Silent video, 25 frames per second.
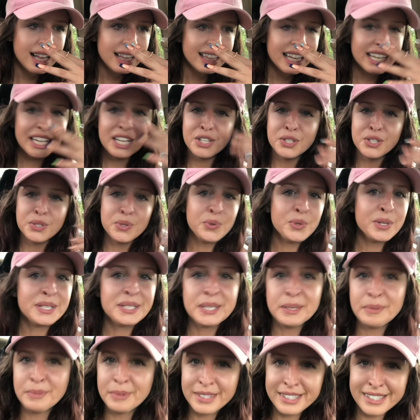like as soon as
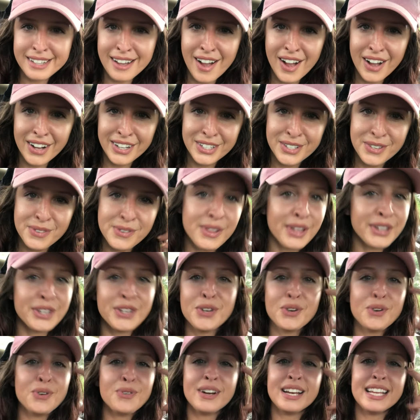someone's onto you, like
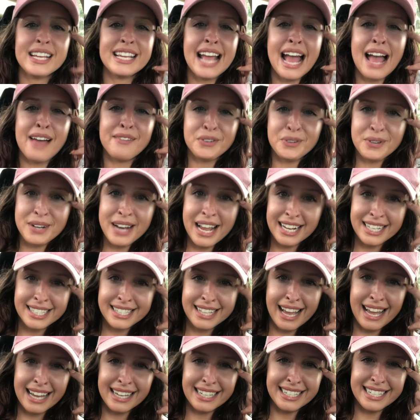you already have your
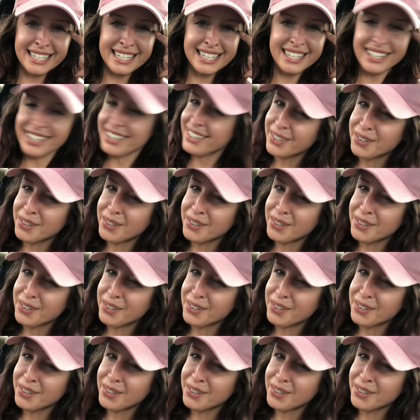next idea